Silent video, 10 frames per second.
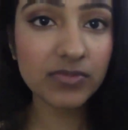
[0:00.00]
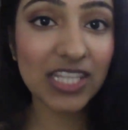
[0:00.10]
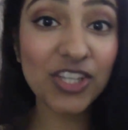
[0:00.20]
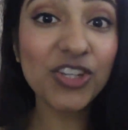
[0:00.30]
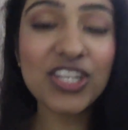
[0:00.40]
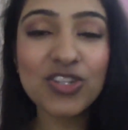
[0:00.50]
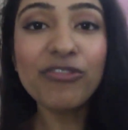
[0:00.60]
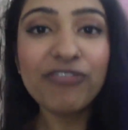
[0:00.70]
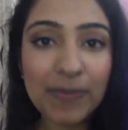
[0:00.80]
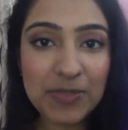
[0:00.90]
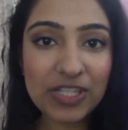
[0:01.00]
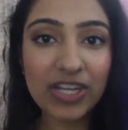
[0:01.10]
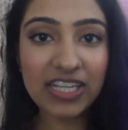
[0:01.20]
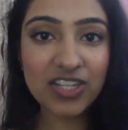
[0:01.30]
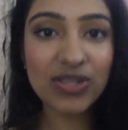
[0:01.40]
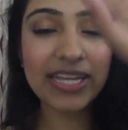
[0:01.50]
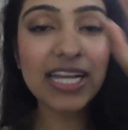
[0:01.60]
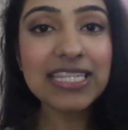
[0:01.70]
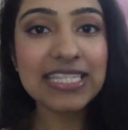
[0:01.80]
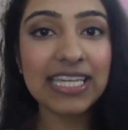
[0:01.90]
you know, there's no flip screen here, so I
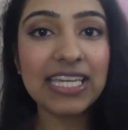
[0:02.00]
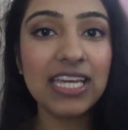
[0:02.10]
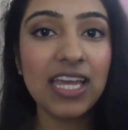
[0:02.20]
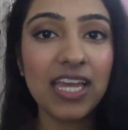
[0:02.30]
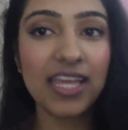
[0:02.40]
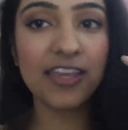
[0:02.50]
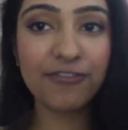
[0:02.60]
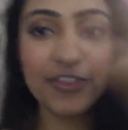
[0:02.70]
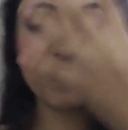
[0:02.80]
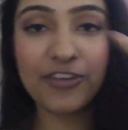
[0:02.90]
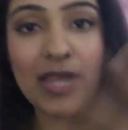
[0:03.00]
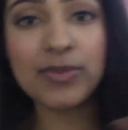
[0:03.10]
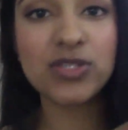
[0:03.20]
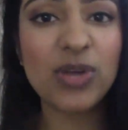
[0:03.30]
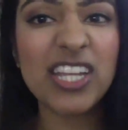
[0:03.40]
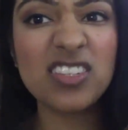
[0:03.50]
can't see if the frame is right.